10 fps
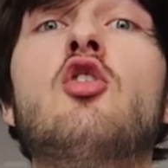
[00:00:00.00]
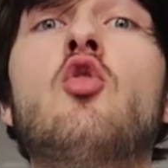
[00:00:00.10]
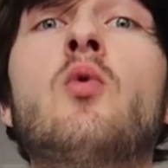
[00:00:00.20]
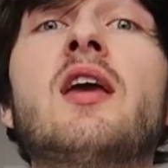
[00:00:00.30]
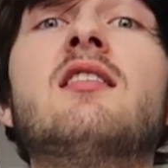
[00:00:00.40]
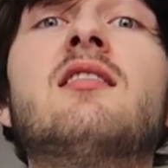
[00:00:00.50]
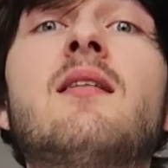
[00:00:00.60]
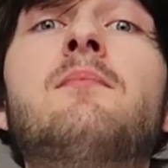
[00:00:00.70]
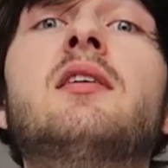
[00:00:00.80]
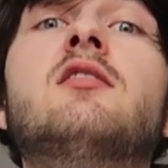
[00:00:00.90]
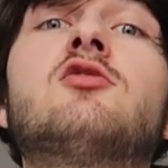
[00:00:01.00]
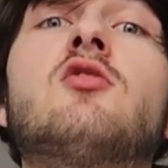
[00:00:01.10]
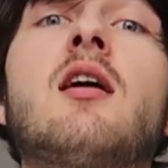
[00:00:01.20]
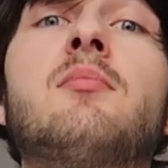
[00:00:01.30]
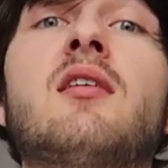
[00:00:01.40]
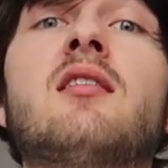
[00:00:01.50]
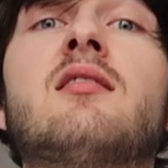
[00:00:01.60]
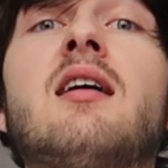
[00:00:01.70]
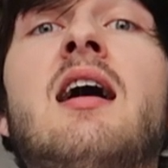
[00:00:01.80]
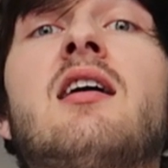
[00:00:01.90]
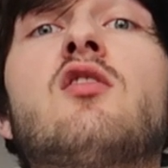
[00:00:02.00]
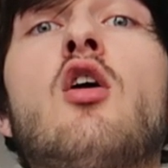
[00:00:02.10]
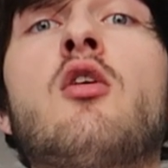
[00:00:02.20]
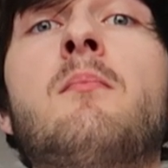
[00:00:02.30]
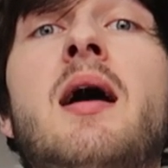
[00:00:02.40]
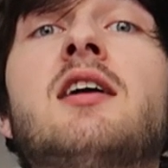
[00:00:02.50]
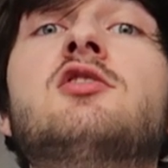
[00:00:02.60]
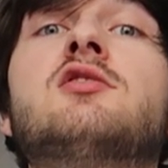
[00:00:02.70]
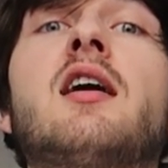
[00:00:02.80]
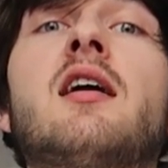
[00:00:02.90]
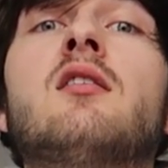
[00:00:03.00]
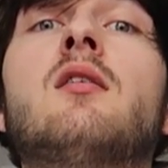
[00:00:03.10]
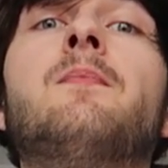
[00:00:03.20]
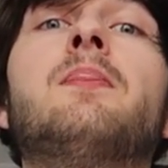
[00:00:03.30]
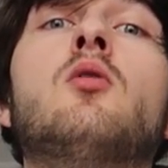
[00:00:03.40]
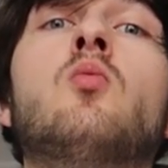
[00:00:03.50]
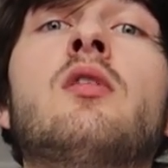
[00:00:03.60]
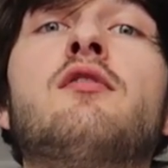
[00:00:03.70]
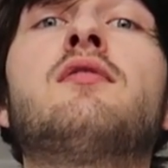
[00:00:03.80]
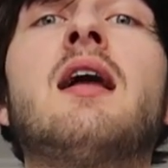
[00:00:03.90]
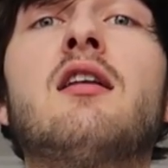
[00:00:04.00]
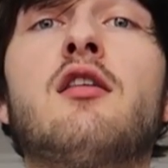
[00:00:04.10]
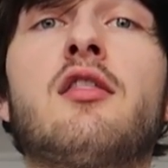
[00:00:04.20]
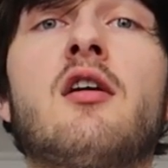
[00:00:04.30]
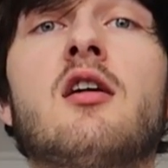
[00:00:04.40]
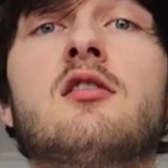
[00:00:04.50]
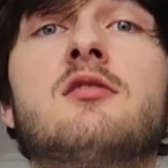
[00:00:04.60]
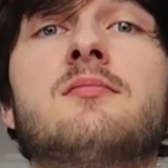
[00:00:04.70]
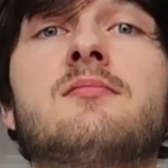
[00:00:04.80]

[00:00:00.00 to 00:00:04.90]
We can simply describe this as the major scale with a flattened 3rd.